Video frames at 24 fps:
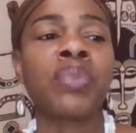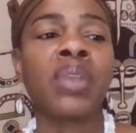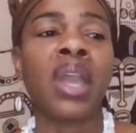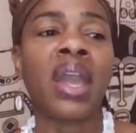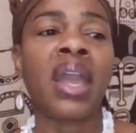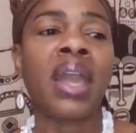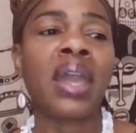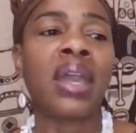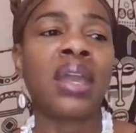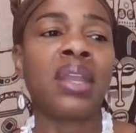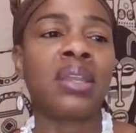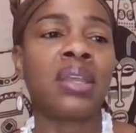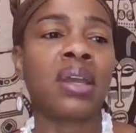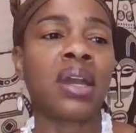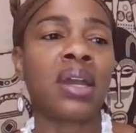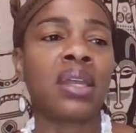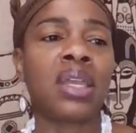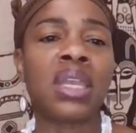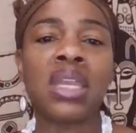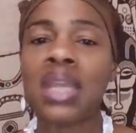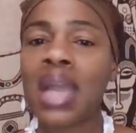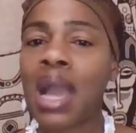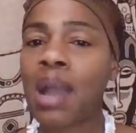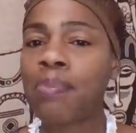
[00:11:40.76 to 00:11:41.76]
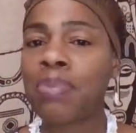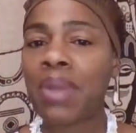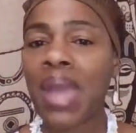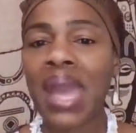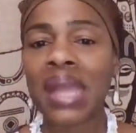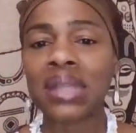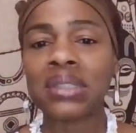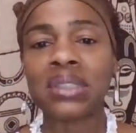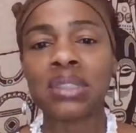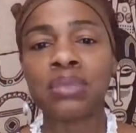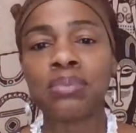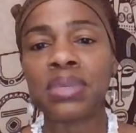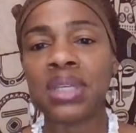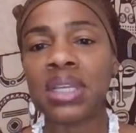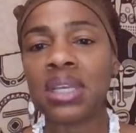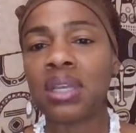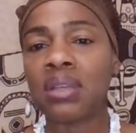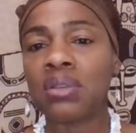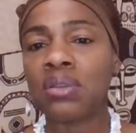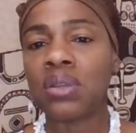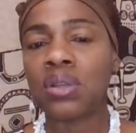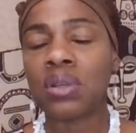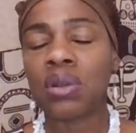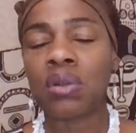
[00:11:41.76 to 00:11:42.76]
And he got back to
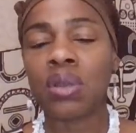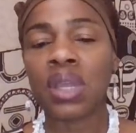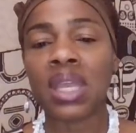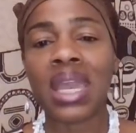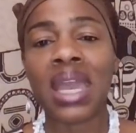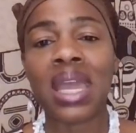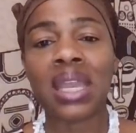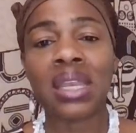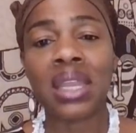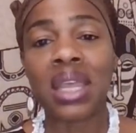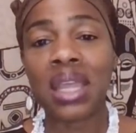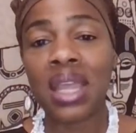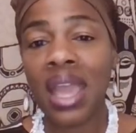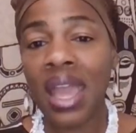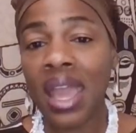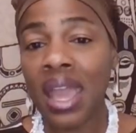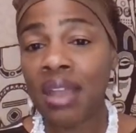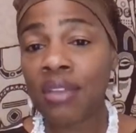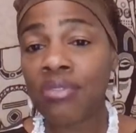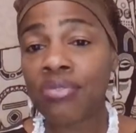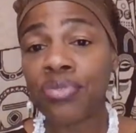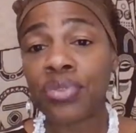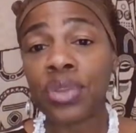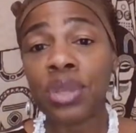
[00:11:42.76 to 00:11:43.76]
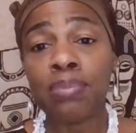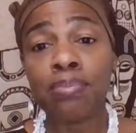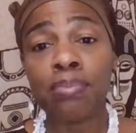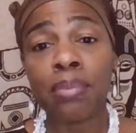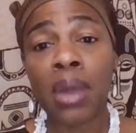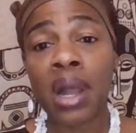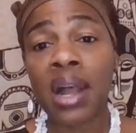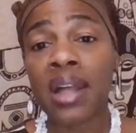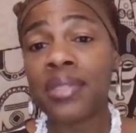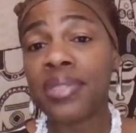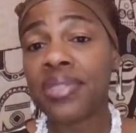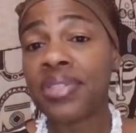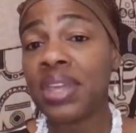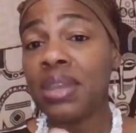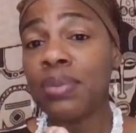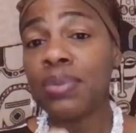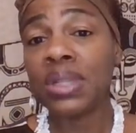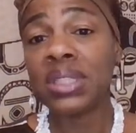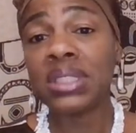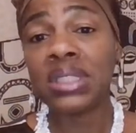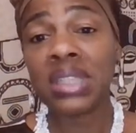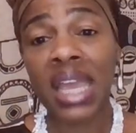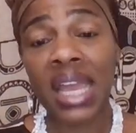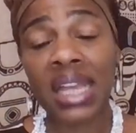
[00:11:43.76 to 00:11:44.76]
me, and every month he
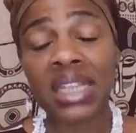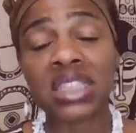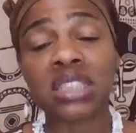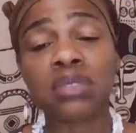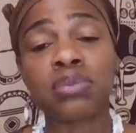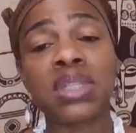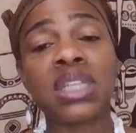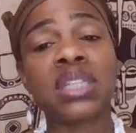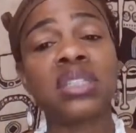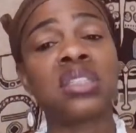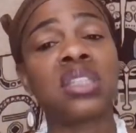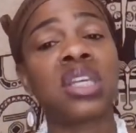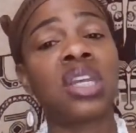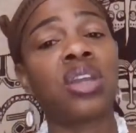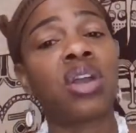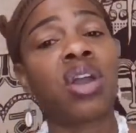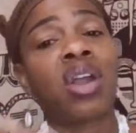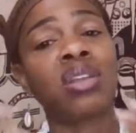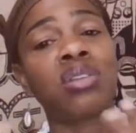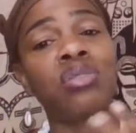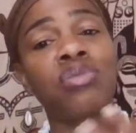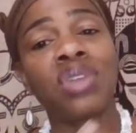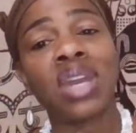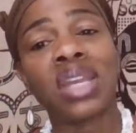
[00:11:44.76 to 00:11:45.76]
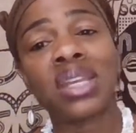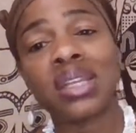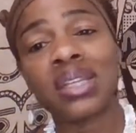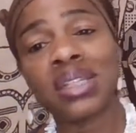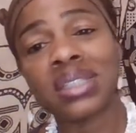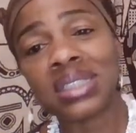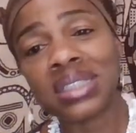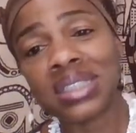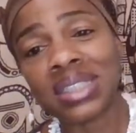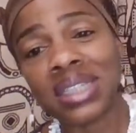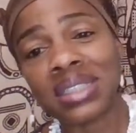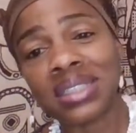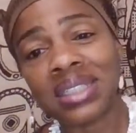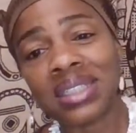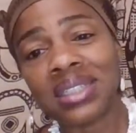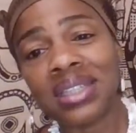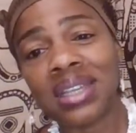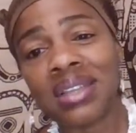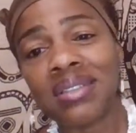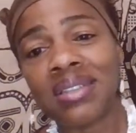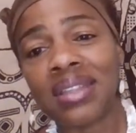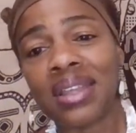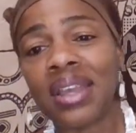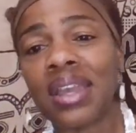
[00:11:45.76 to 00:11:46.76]
would text me and said, are you ready to send
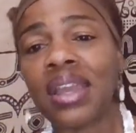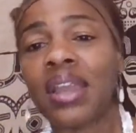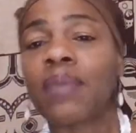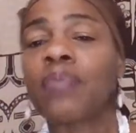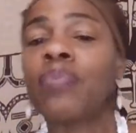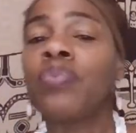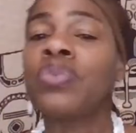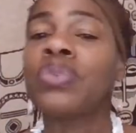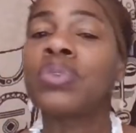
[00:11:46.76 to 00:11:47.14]
anything?